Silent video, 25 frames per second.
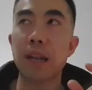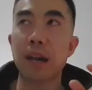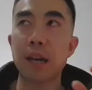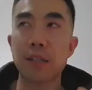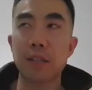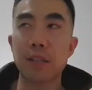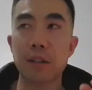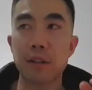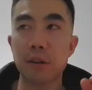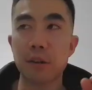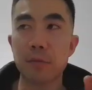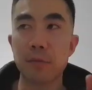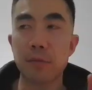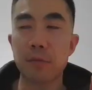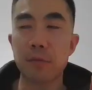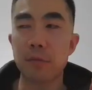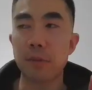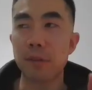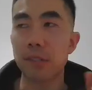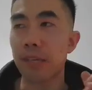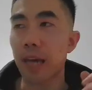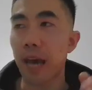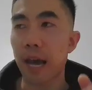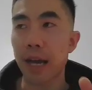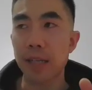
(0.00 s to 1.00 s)
like to learn
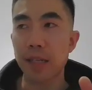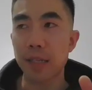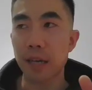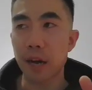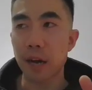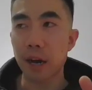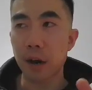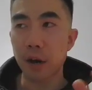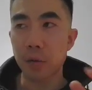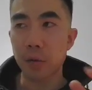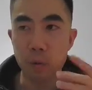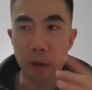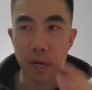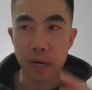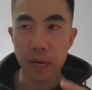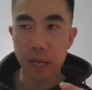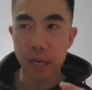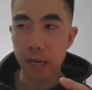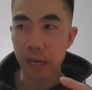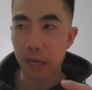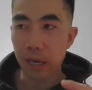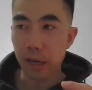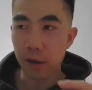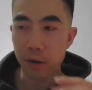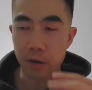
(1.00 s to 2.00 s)
through tactile
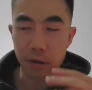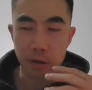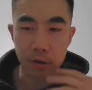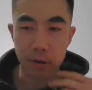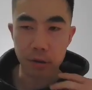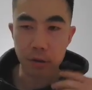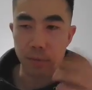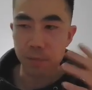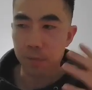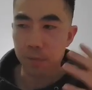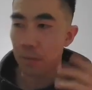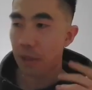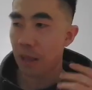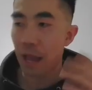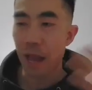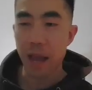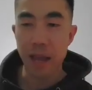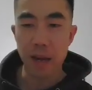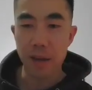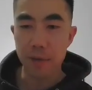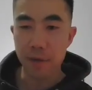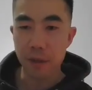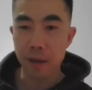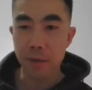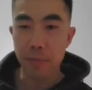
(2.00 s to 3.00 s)
reading or
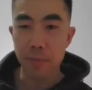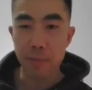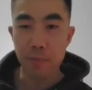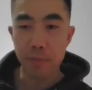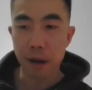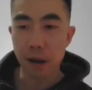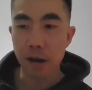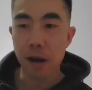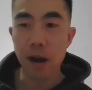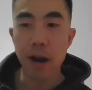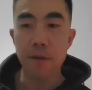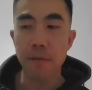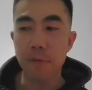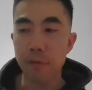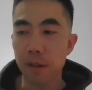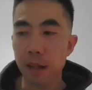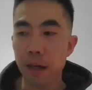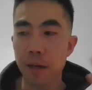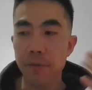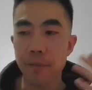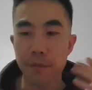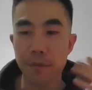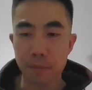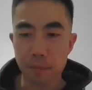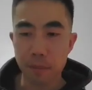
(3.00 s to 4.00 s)
anything. But I feel
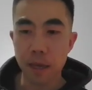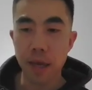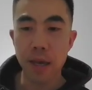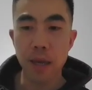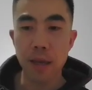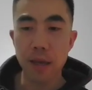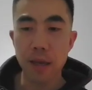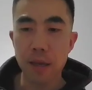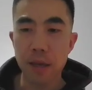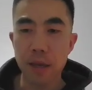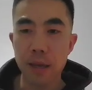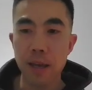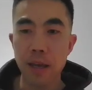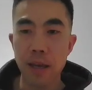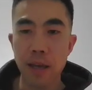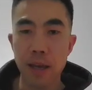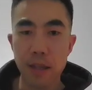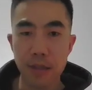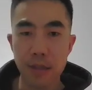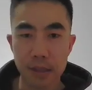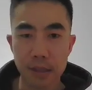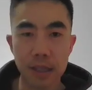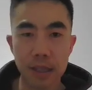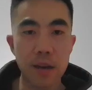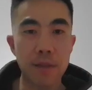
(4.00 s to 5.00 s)
like for me,
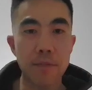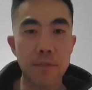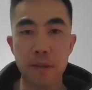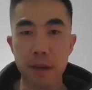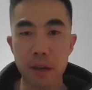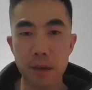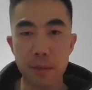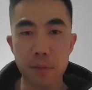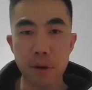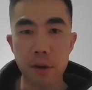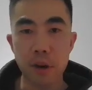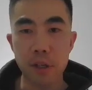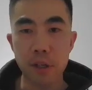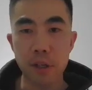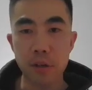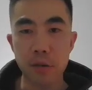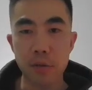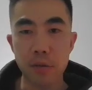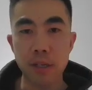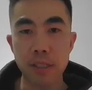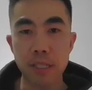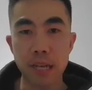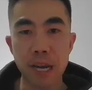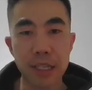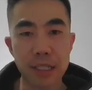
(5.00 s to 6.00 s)
it's definitely
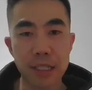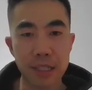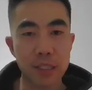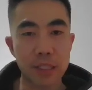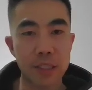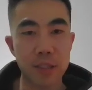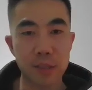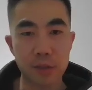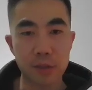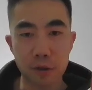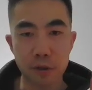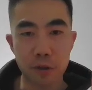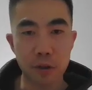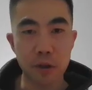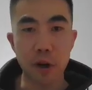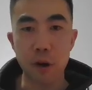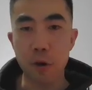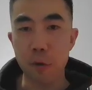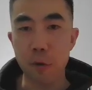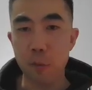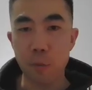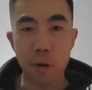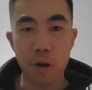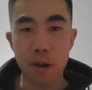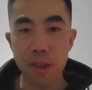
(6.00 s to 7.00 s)
emotional because I just do
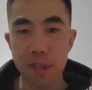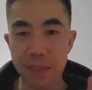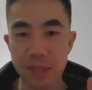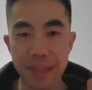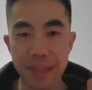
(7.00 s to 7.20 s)
not want